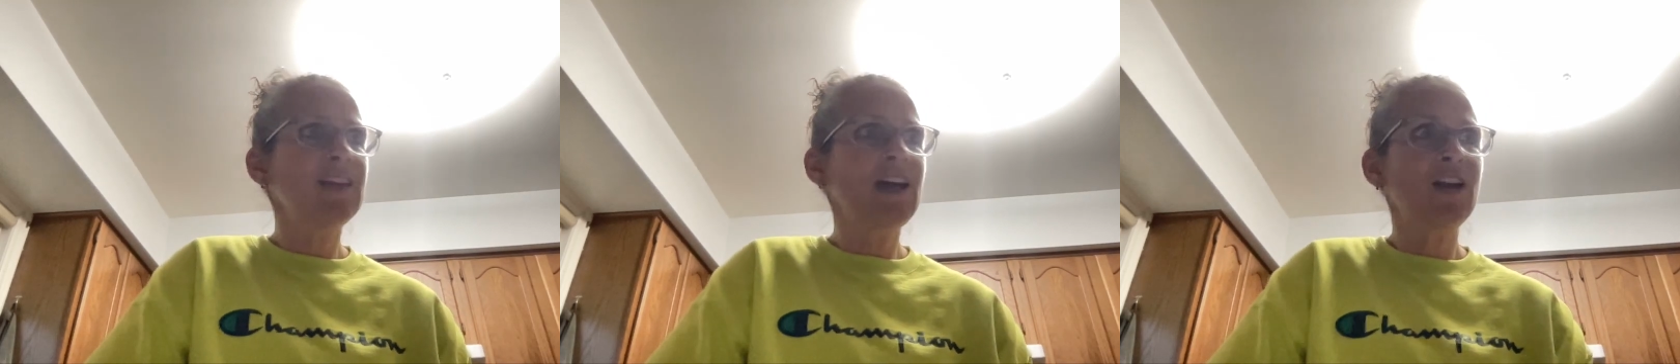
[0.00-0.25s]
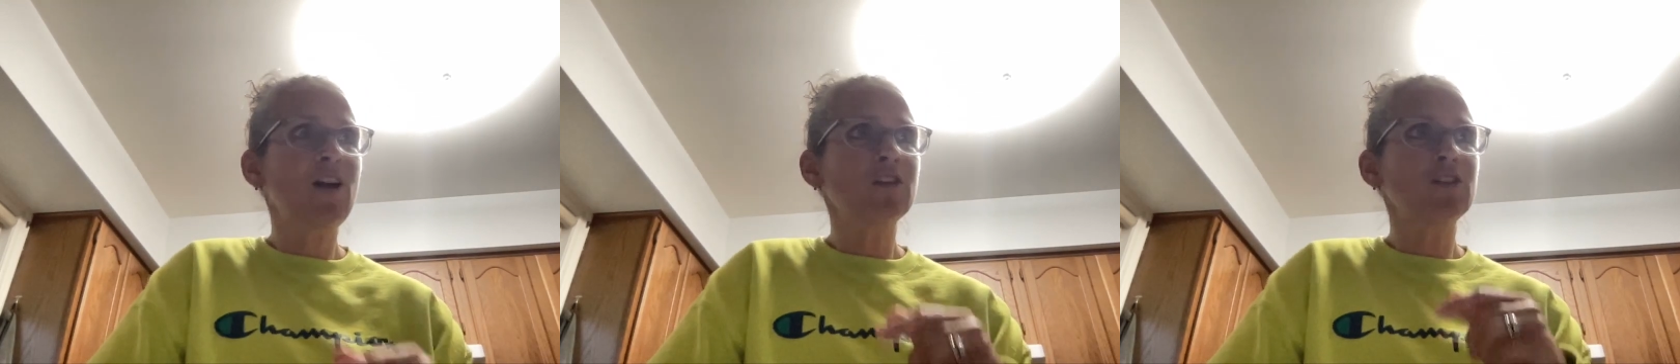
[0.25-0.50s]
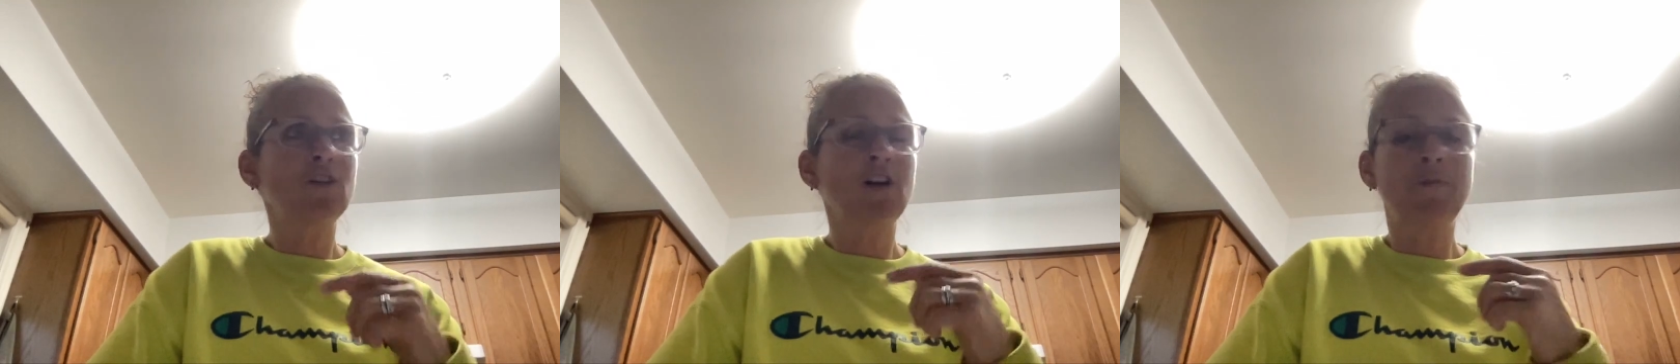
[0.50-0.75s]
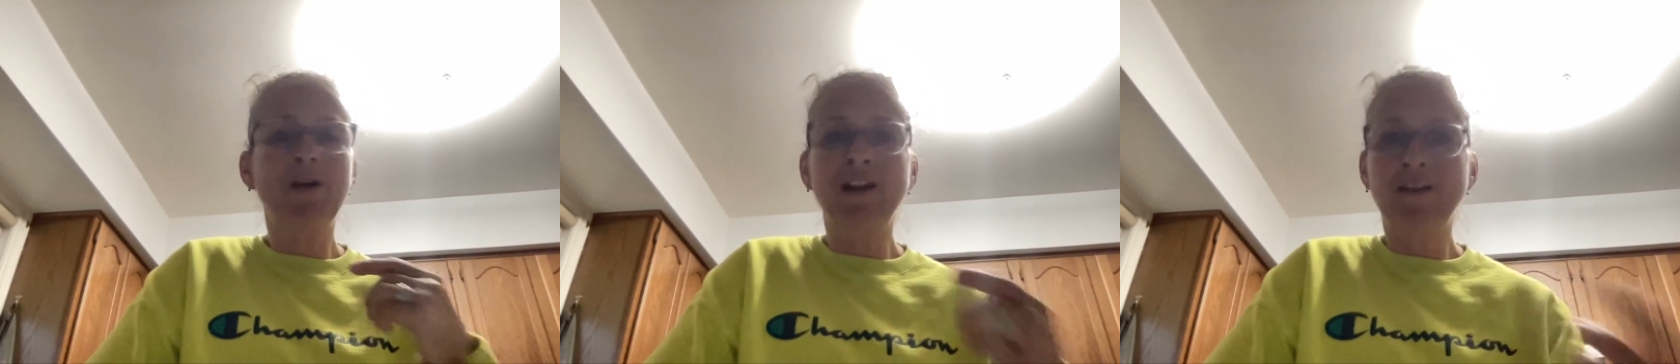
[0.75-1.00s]
then also our
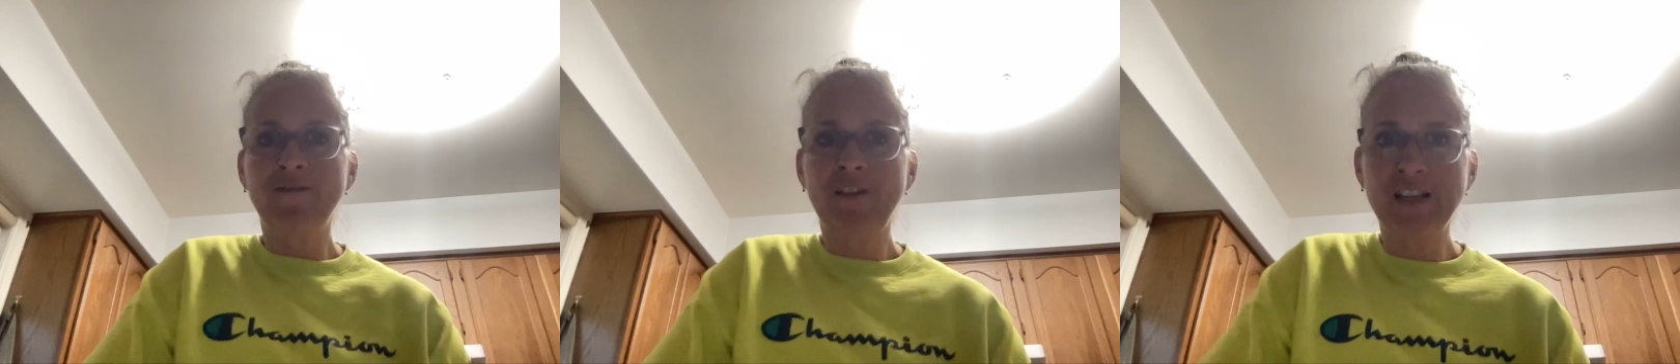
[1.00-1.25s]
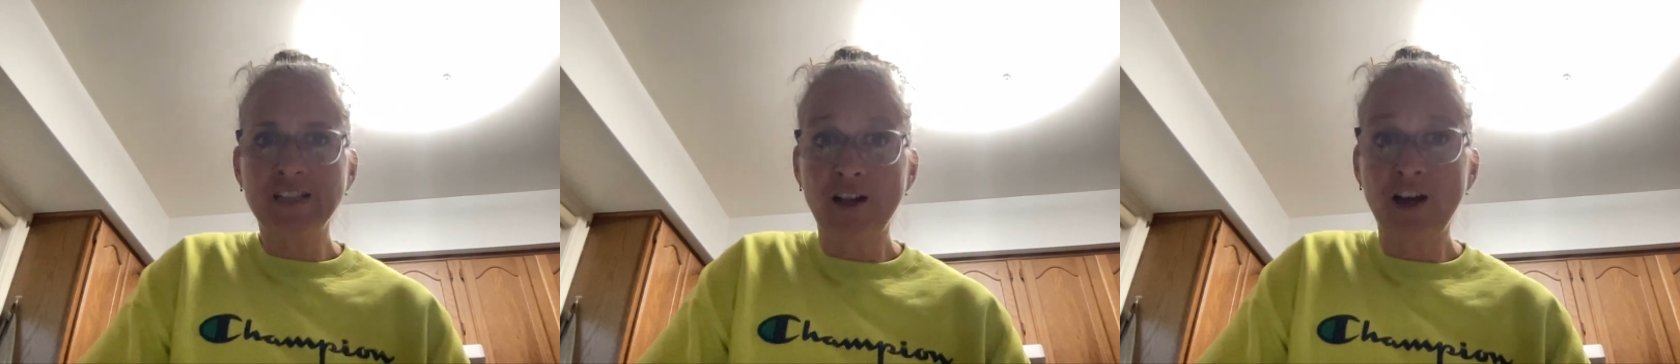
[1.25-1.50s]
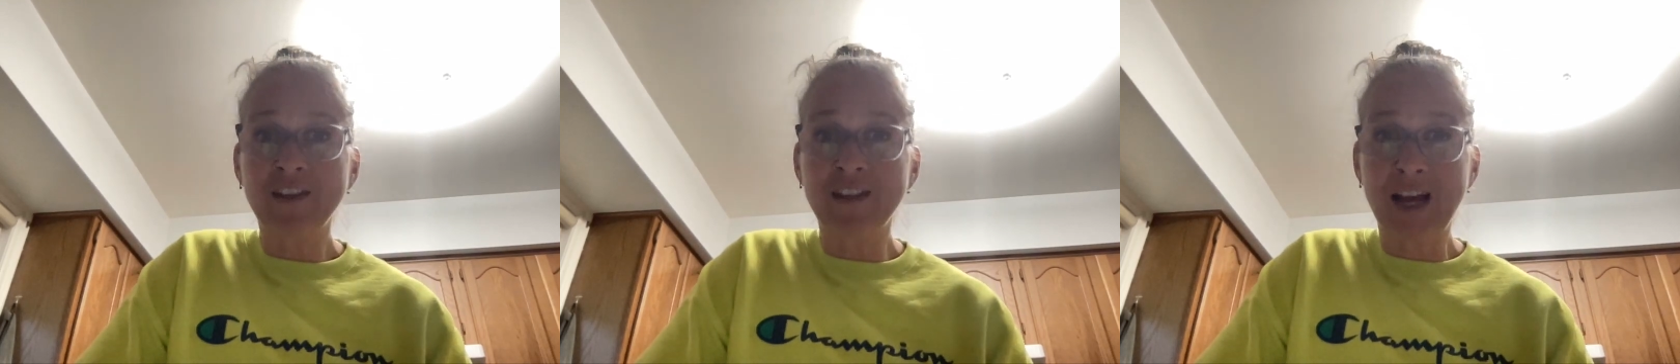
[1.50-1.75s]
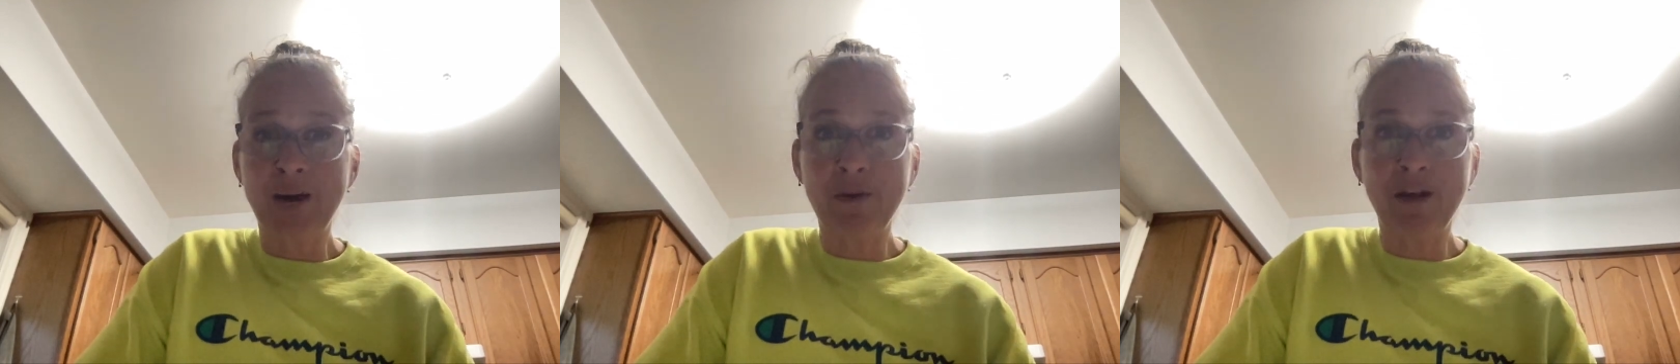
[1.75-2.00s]
body and face cloth and a
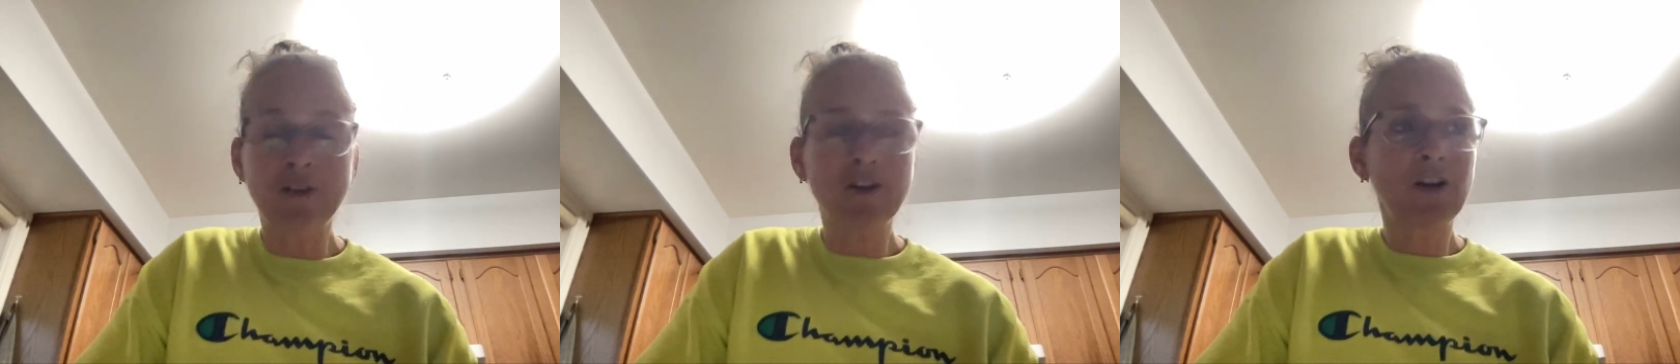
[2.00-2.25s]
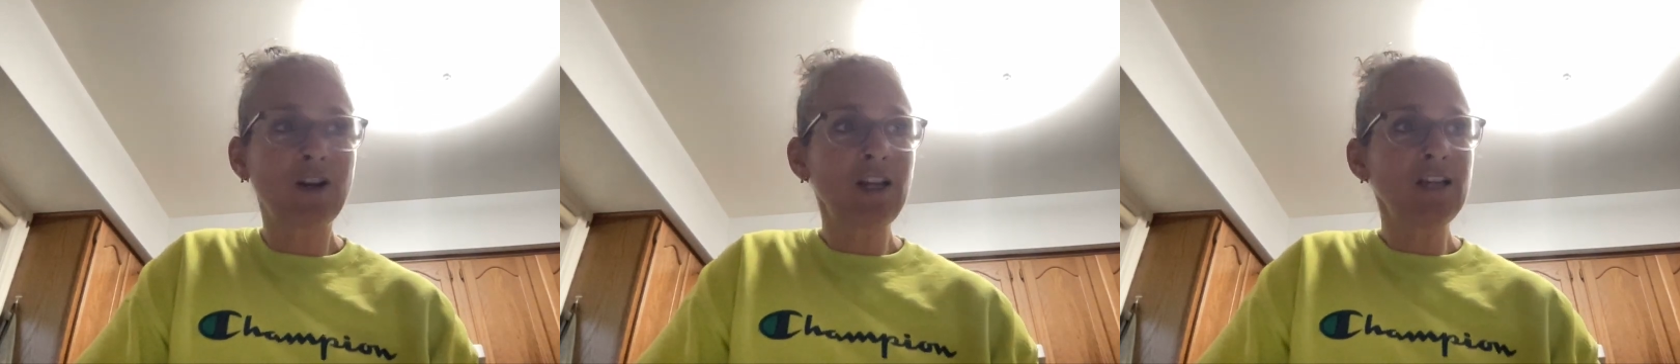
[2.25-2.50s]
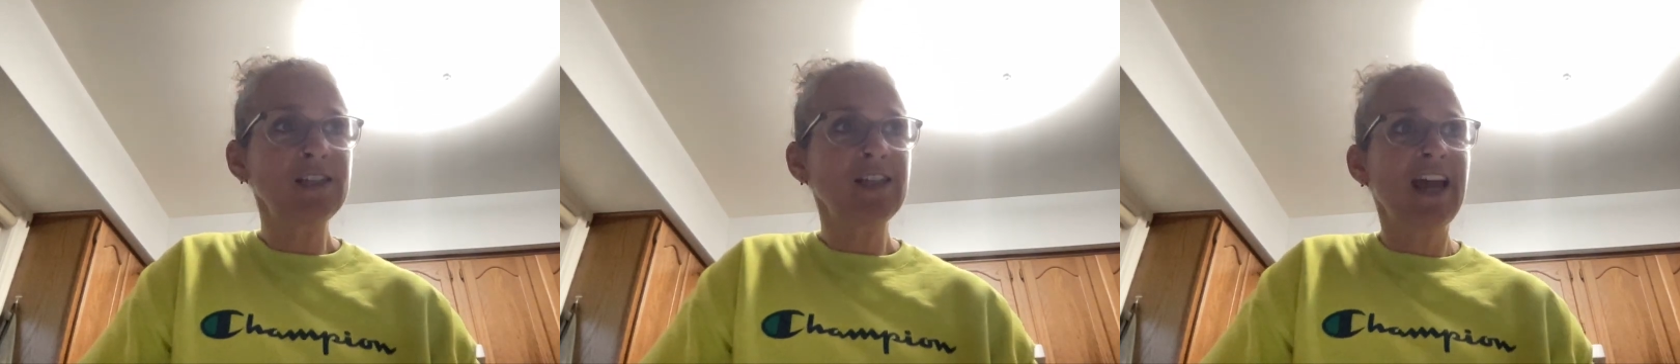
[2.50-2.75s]
couple other goodies.